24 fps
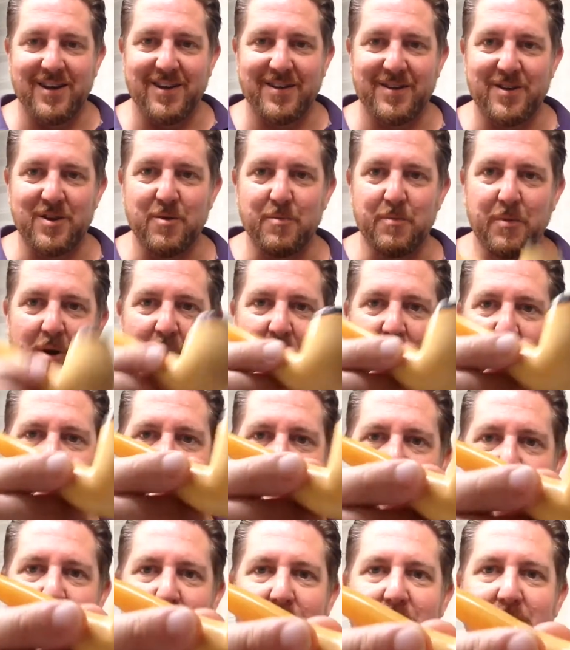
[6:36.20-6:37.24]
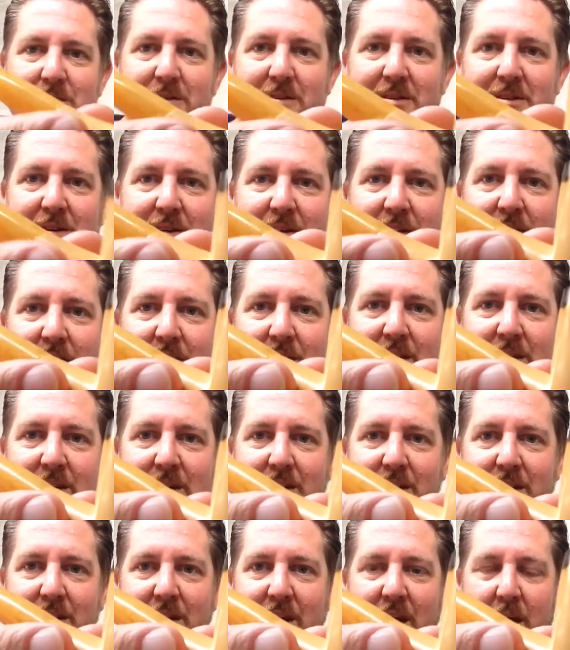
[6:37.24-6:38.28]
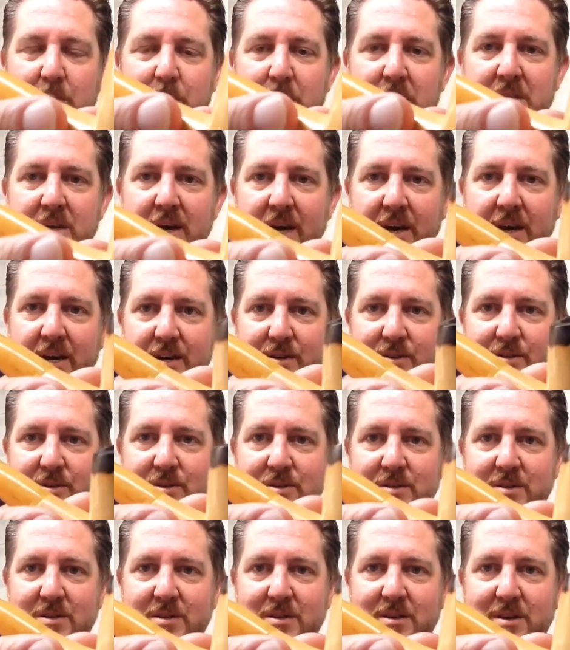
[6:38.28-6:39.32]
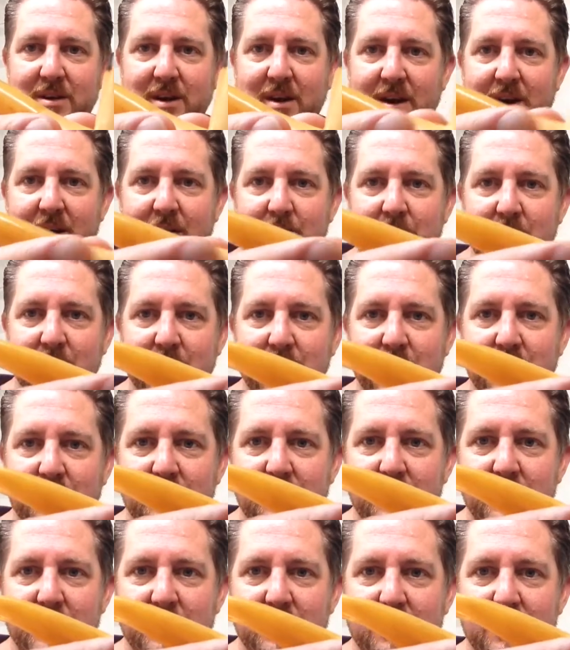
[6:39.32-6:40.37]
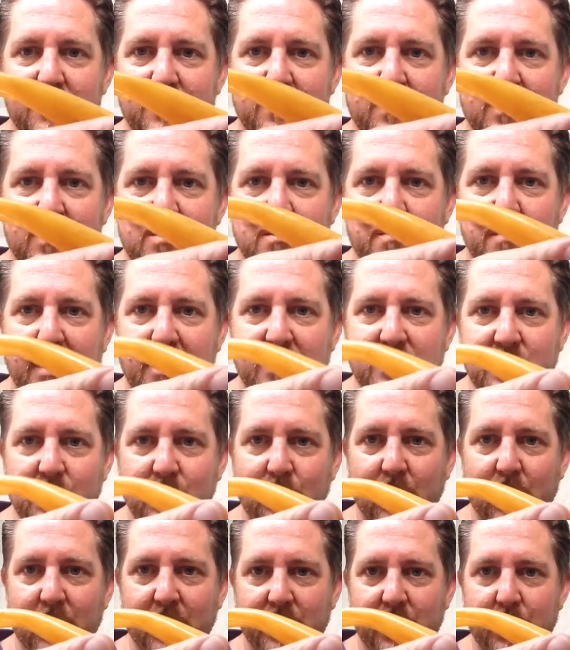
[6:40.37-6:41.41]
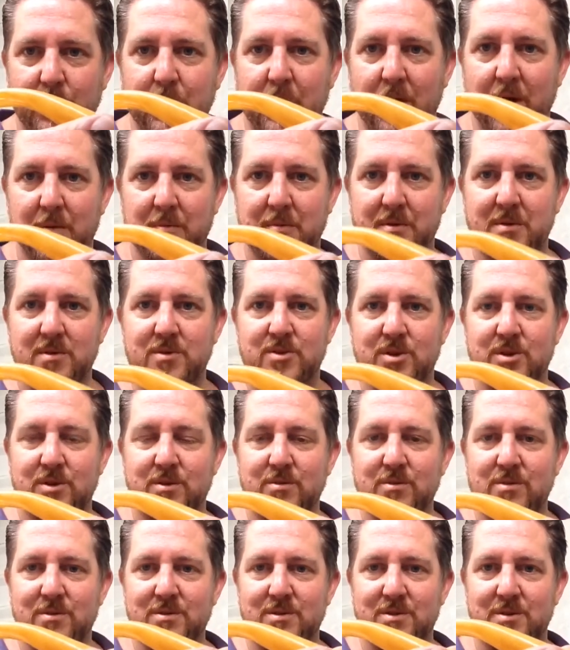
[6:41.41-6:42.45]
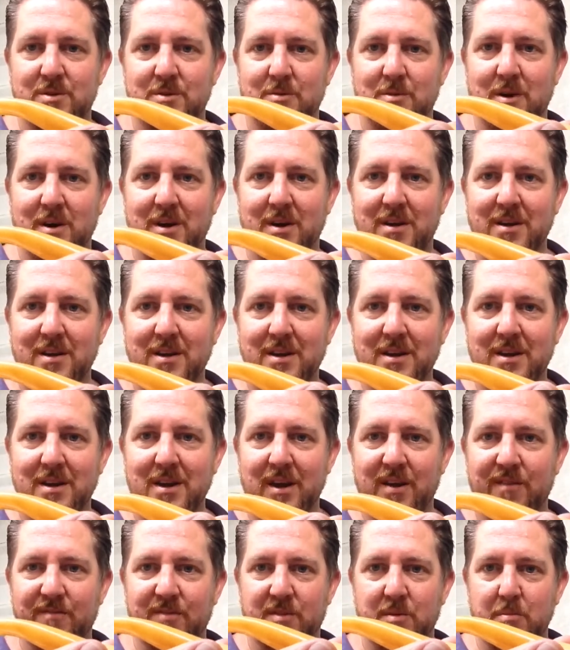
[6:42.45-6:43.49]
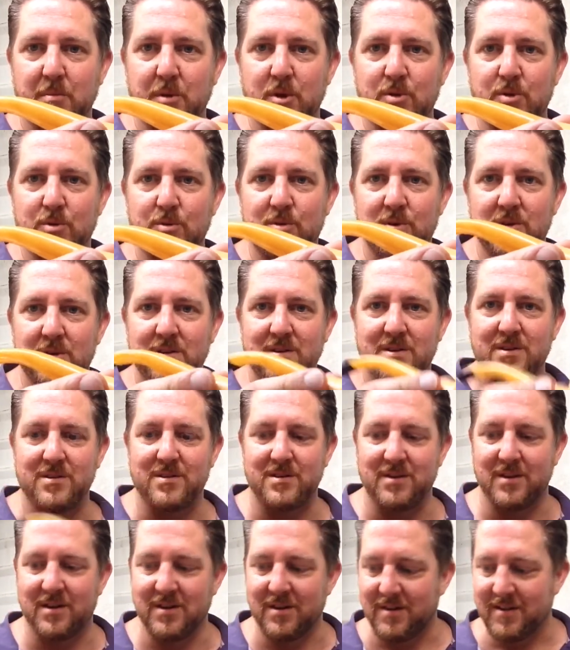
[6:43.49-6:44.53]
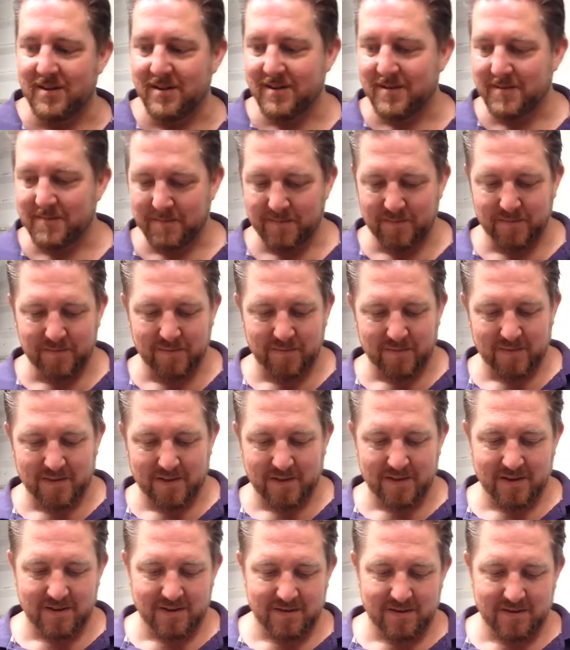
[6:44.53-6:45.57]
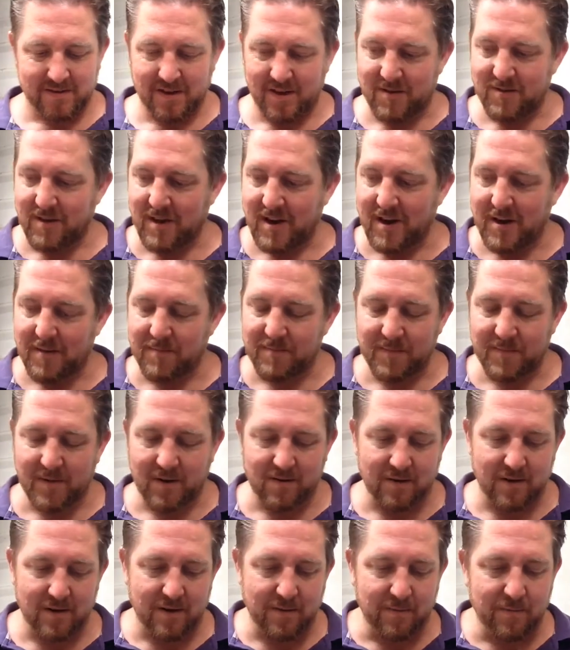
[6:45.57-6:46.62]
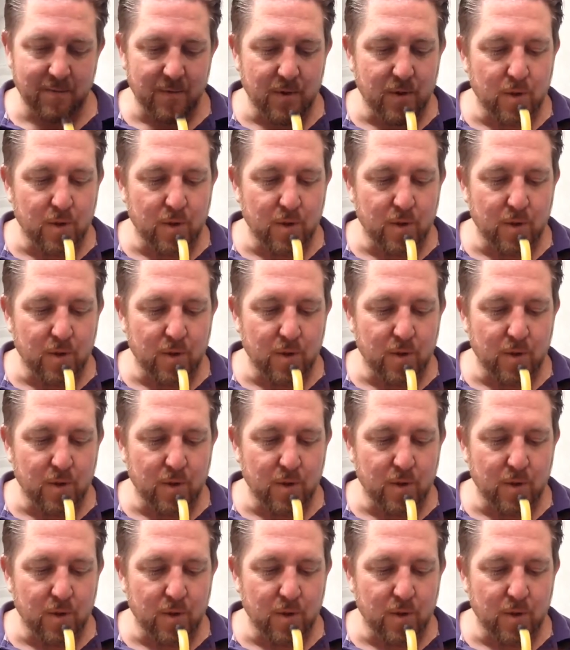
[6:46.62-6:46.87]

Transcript: New pipe. Happy days. It's amazing what a new pipe can do to lift the mood, isn't it? So yeah, I'm going to